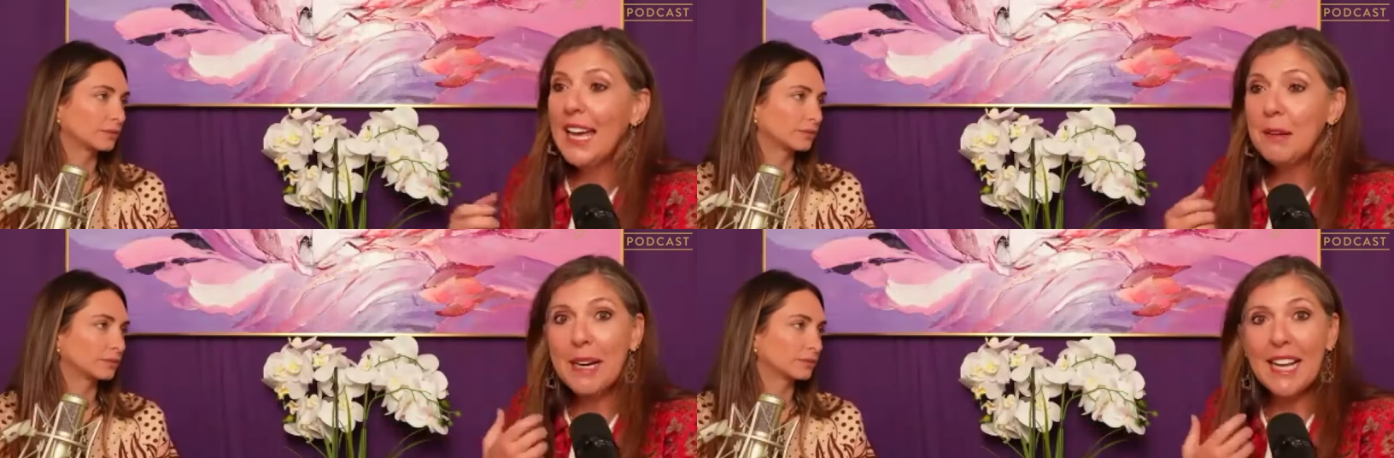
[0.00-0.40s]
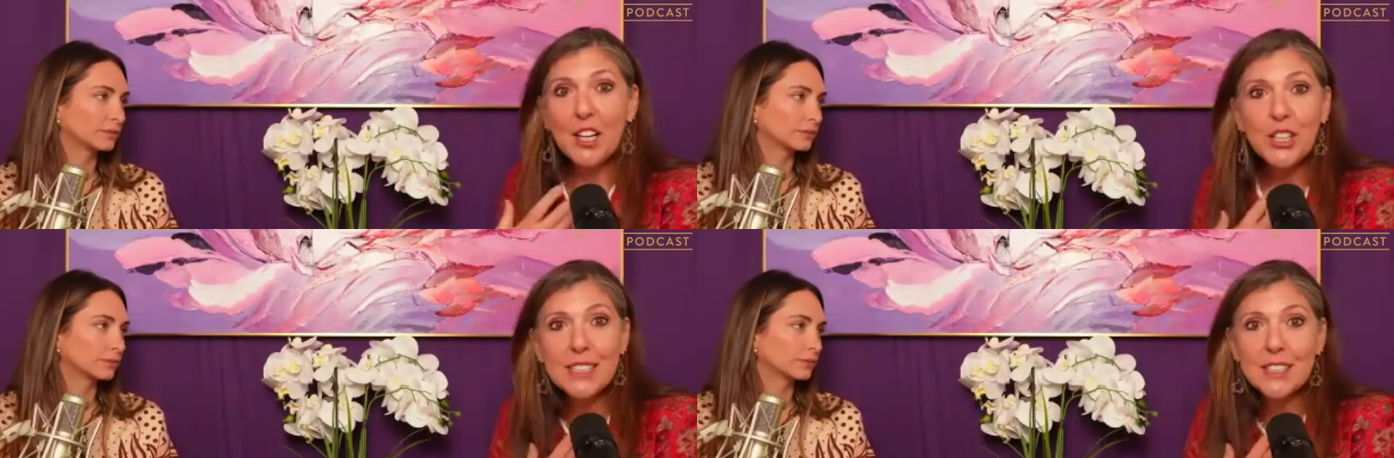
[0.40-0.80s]
Speaker 1: And, but I
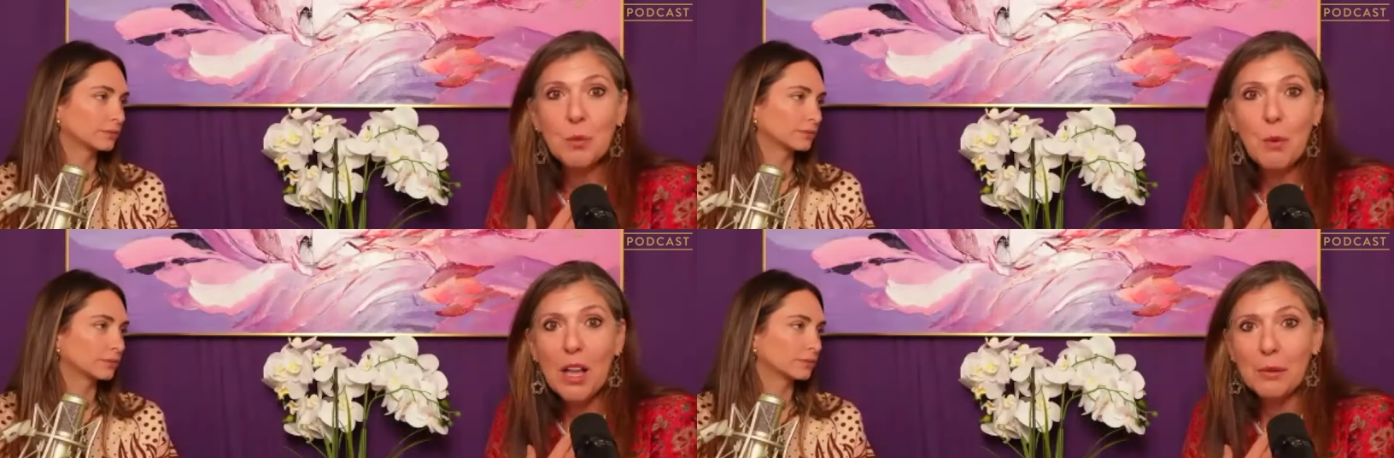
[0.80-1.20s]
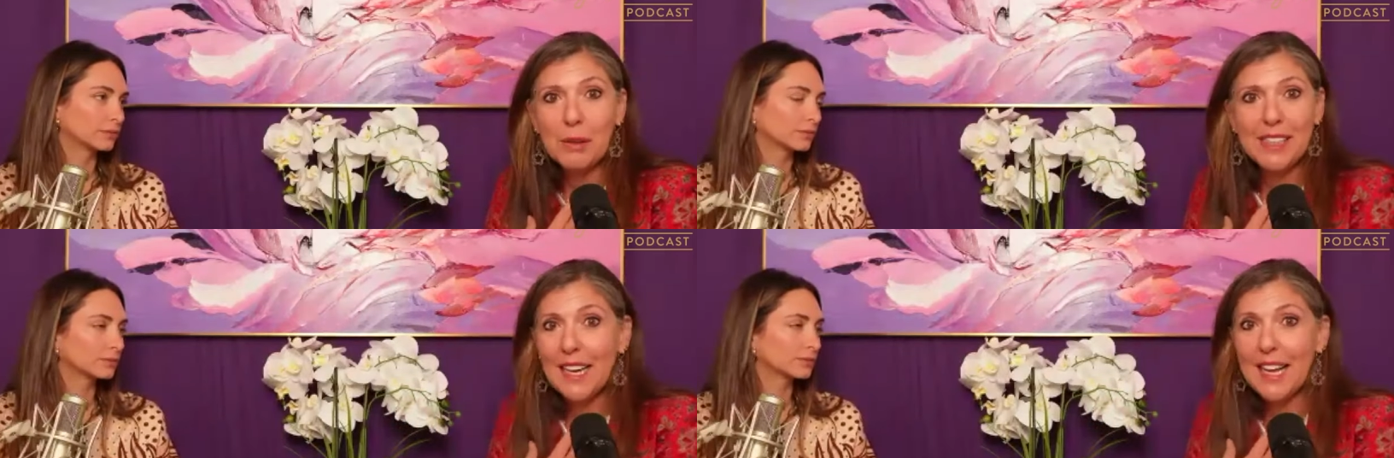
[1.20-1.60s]
couldn't swallow
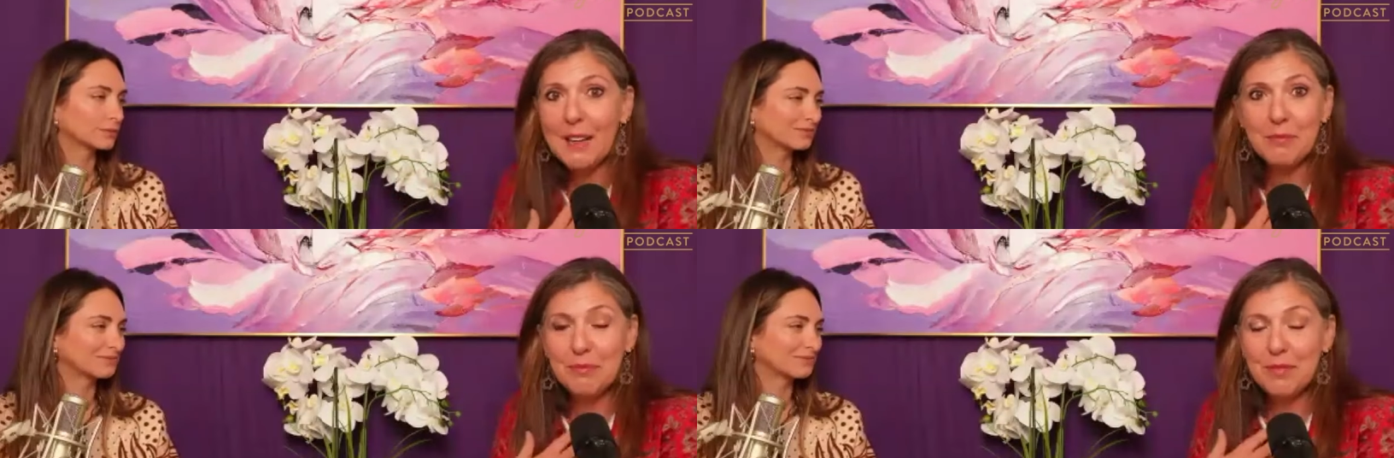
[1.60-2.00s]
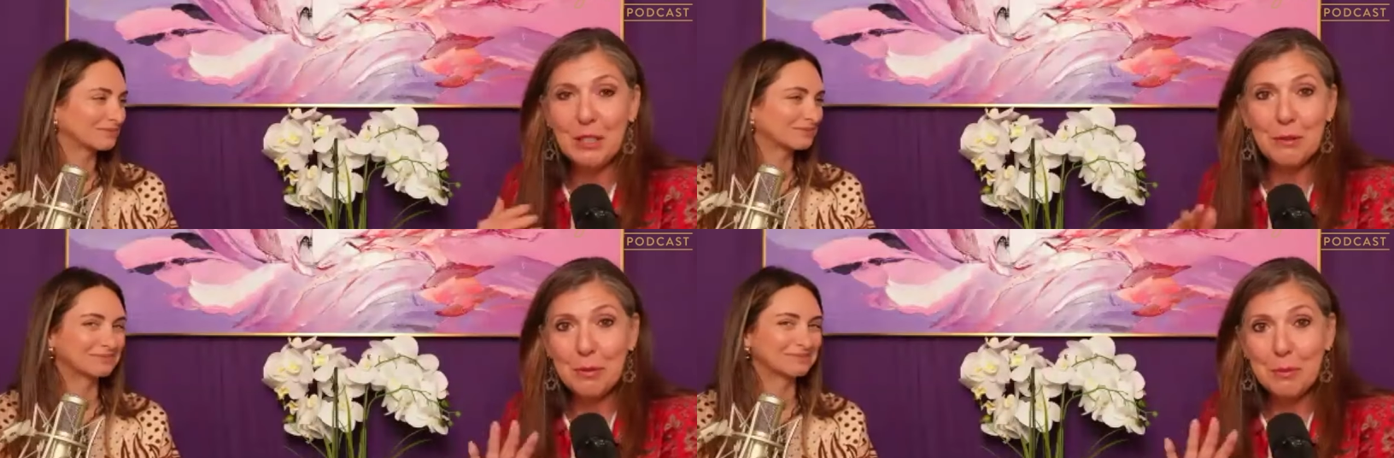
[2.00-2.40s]
it. Like I, you
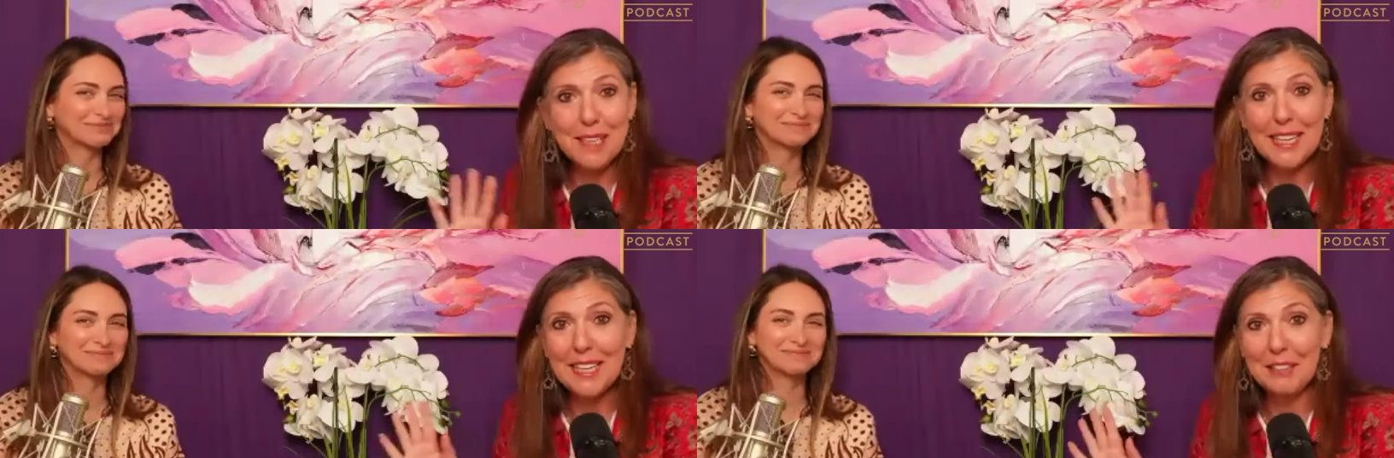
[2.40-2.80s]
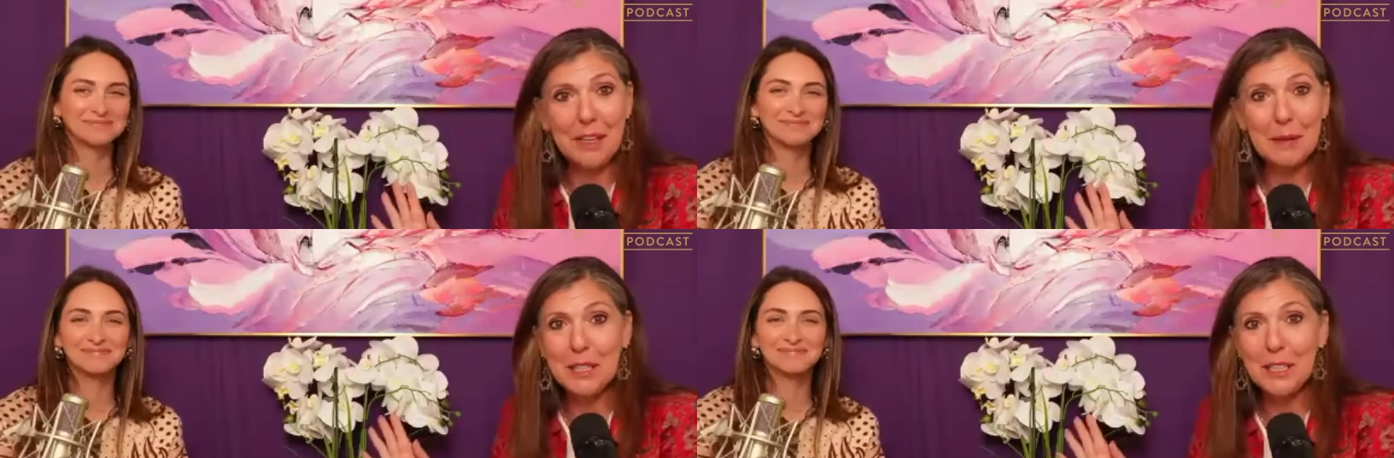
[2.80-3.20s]
know, from again, a
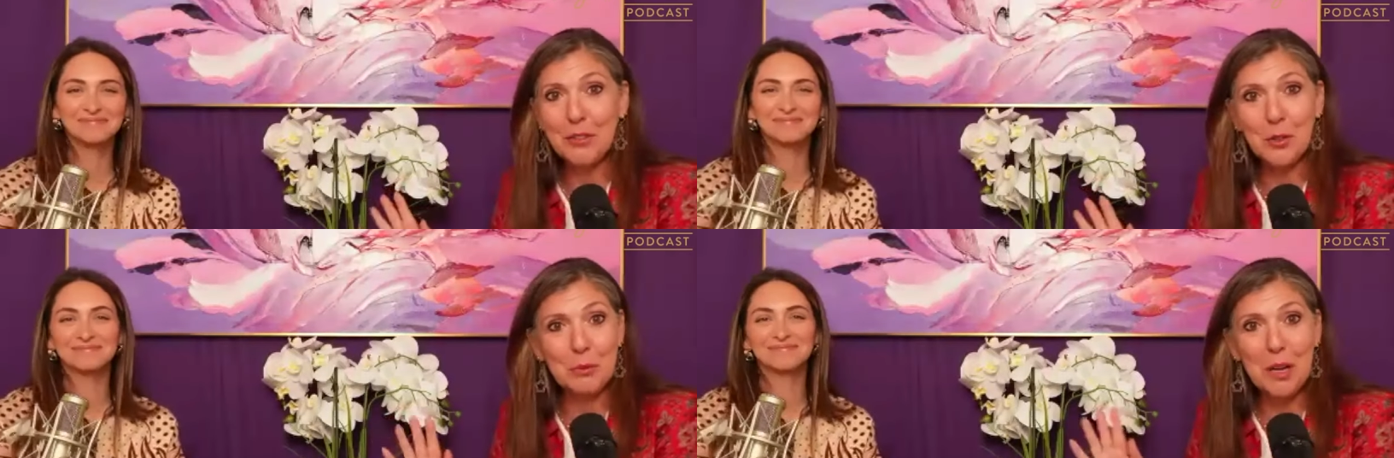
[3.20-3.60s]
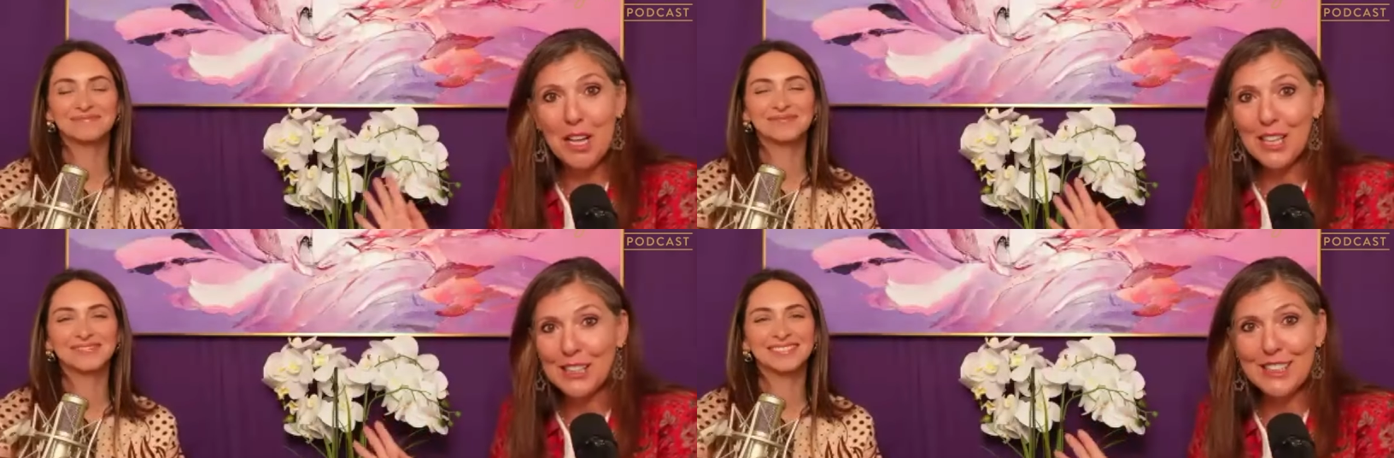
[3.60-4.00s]
family of
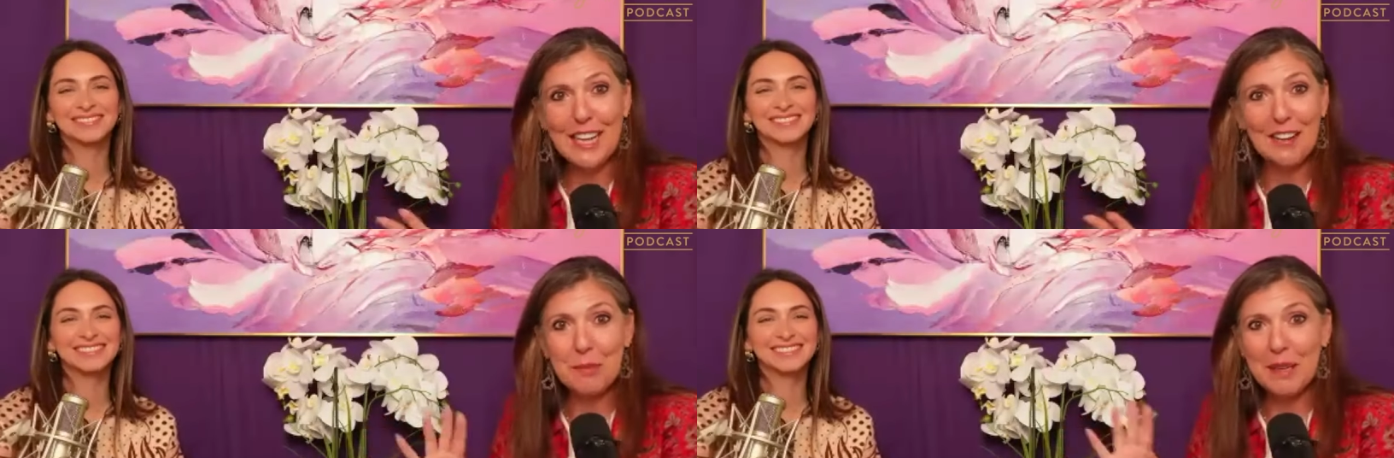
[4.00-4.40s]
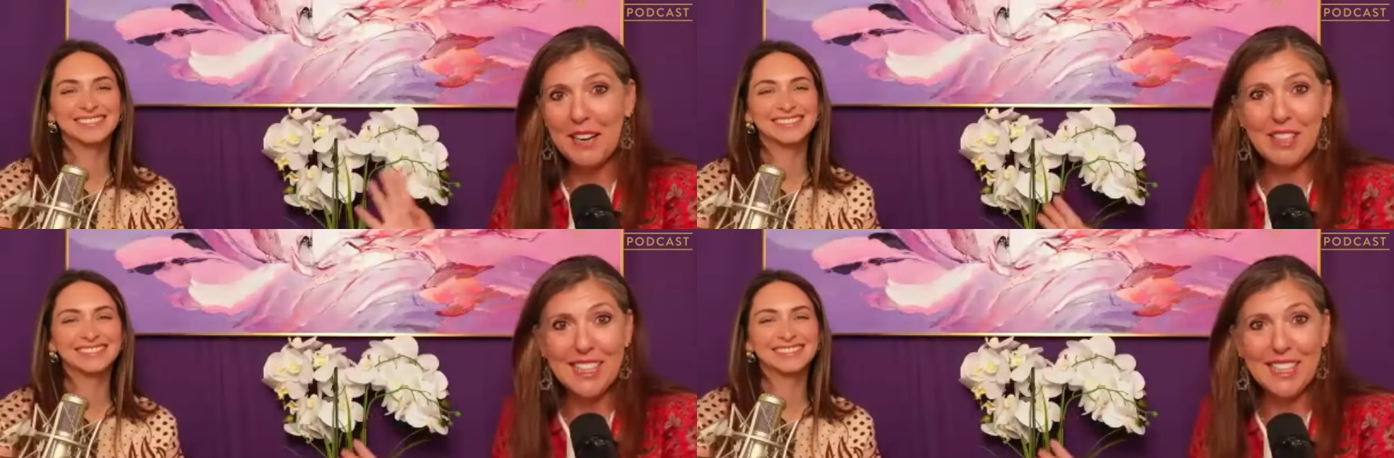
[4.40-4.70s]
gourmands and have to make